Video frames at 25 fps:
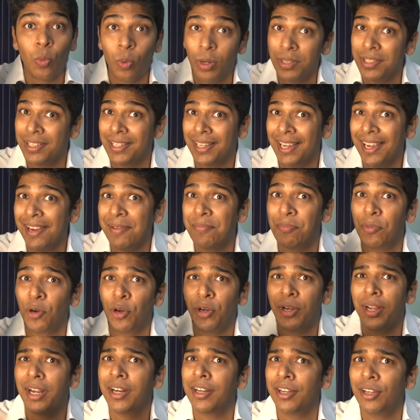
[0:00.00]
once again,
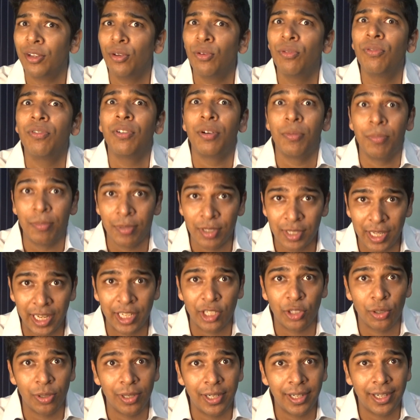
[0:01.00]
protect you from
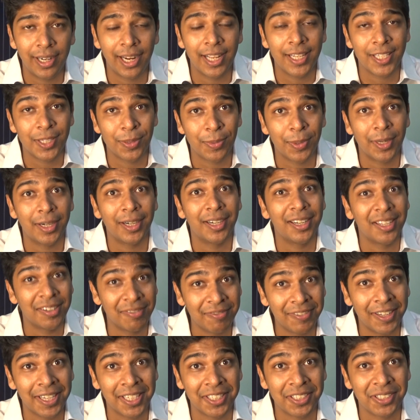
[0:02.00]
sexually transmitted
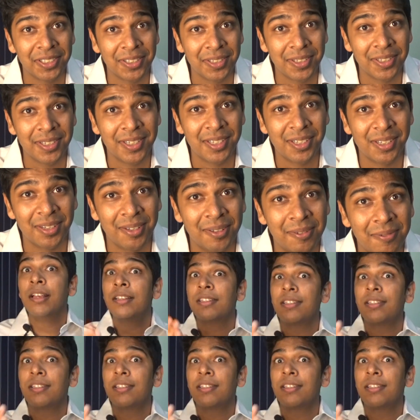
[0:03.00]
infections.